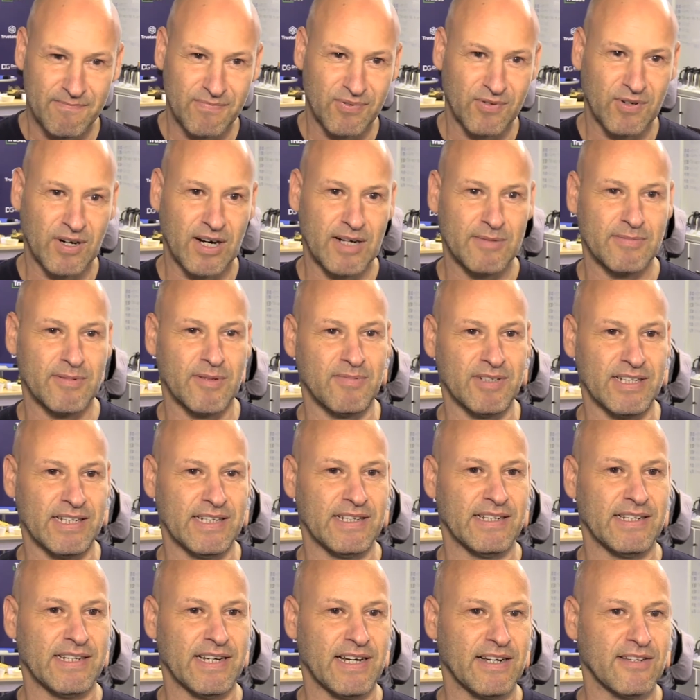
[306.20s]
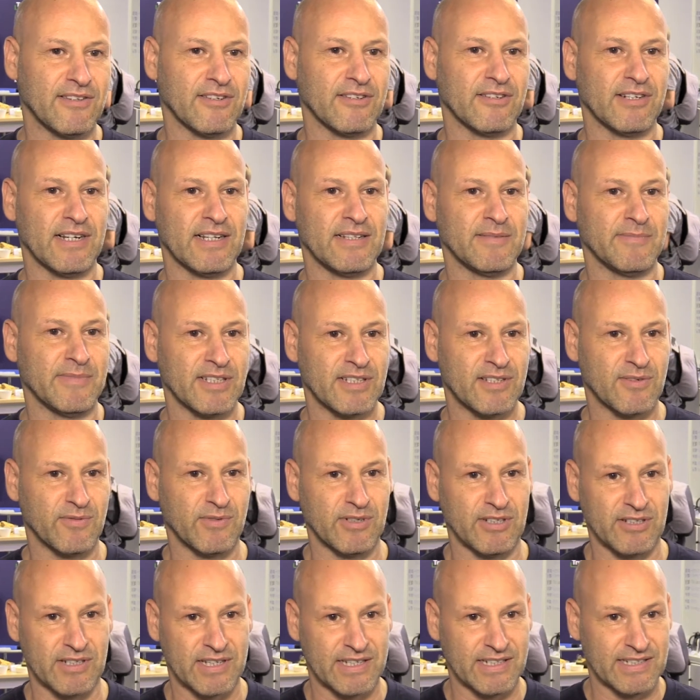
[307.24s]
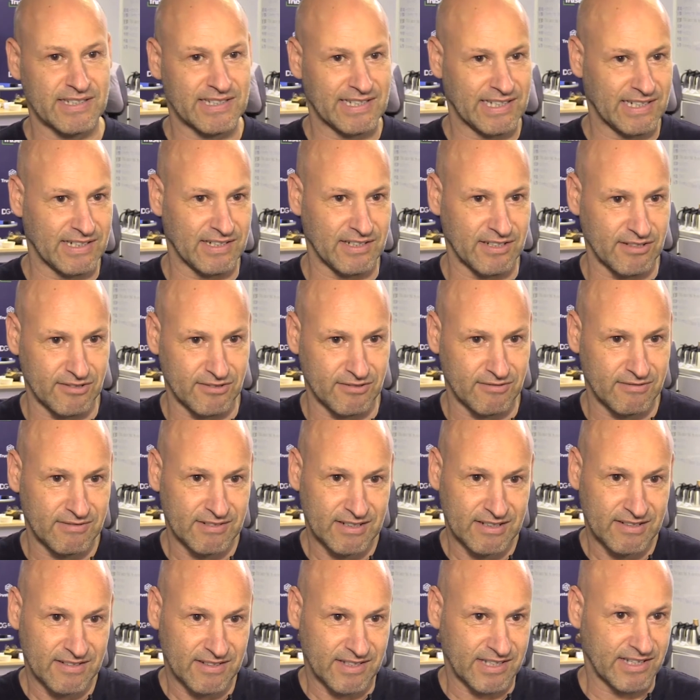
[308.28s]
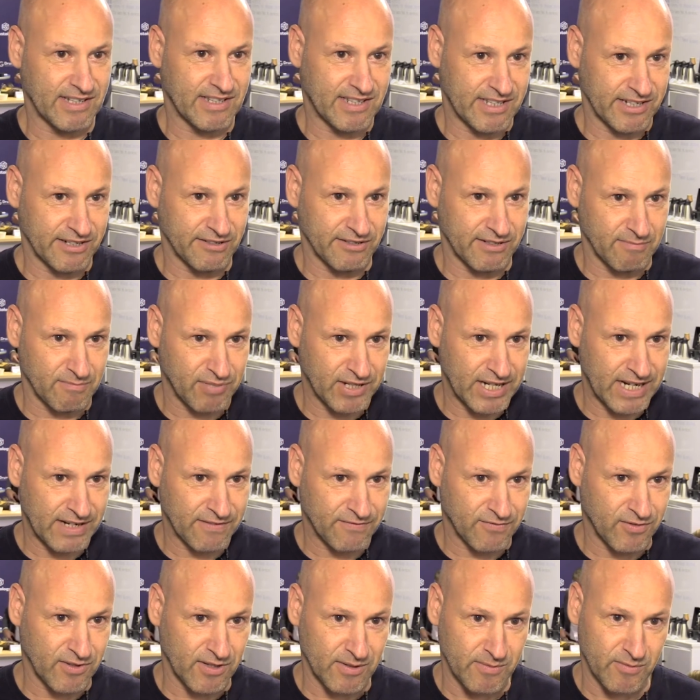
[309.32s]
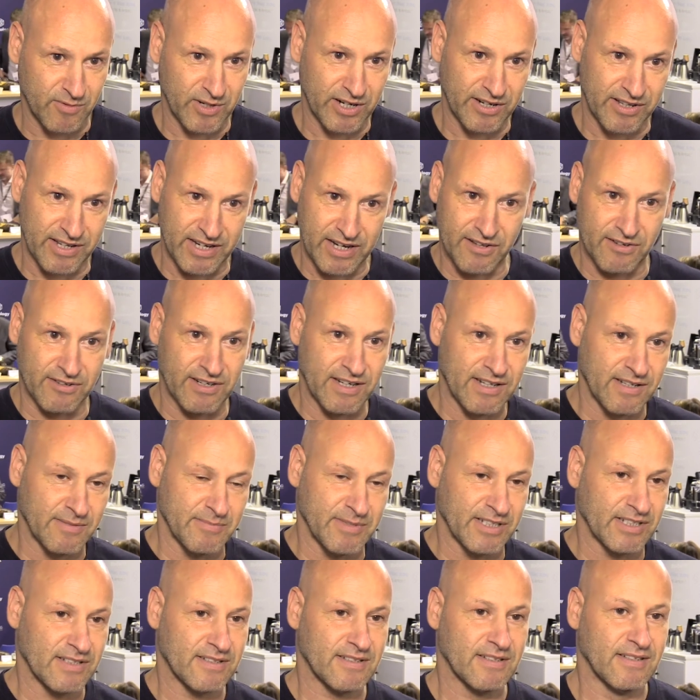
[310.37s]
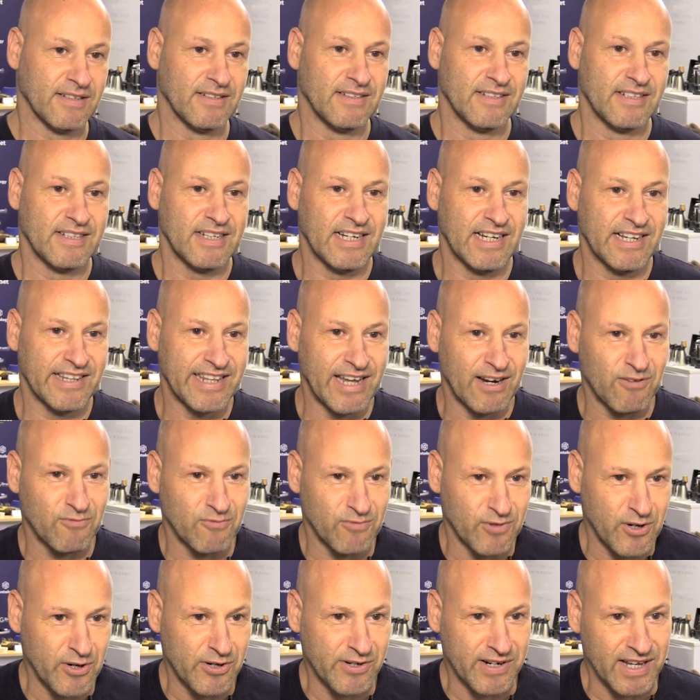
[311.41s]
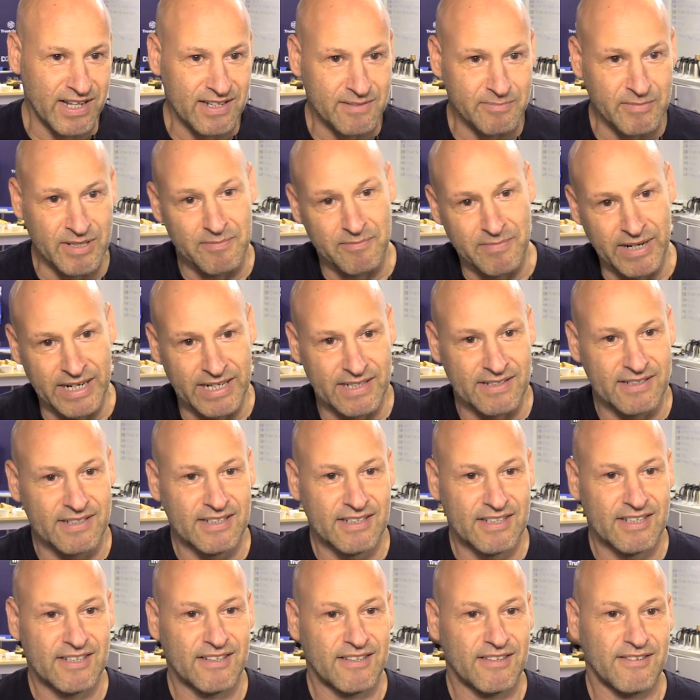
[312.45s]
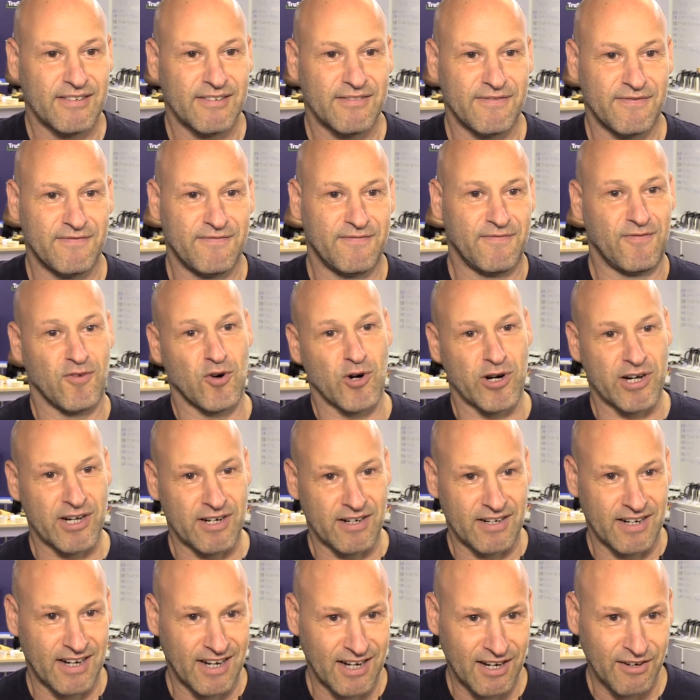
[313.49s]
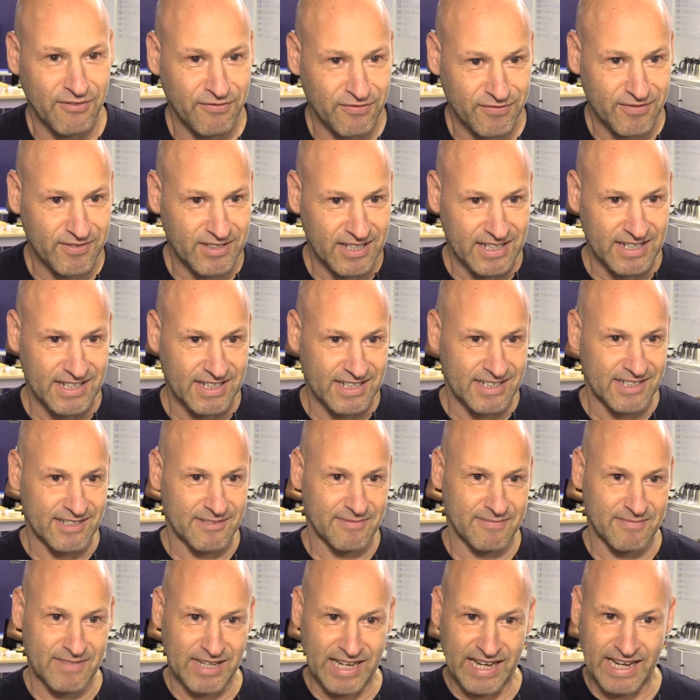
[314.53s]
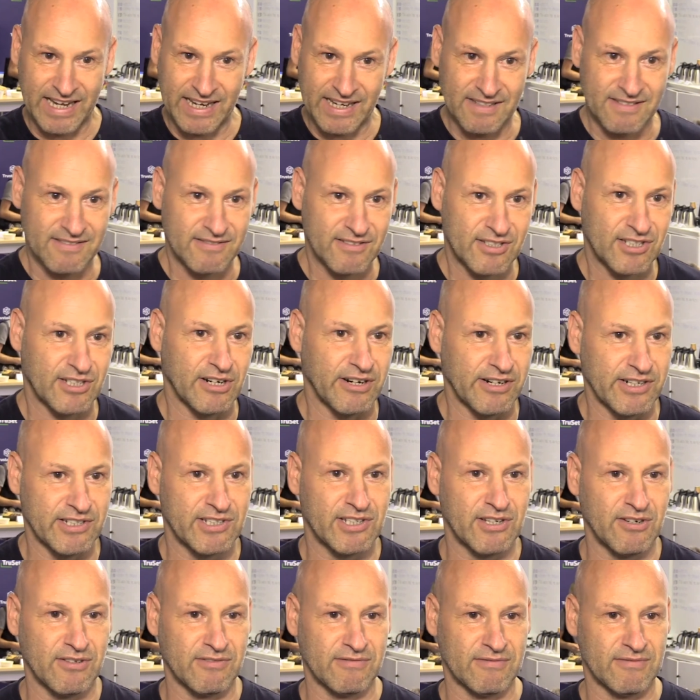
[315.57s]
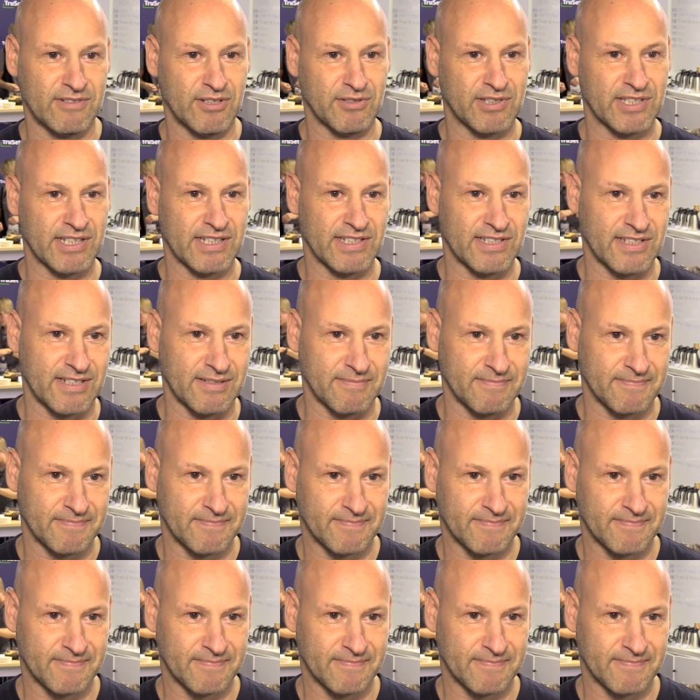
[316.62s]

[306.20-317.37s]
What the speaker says: probably the other elements will continue the Ethereum platform, where the other element, that rogue element, might fork off and start its own new system.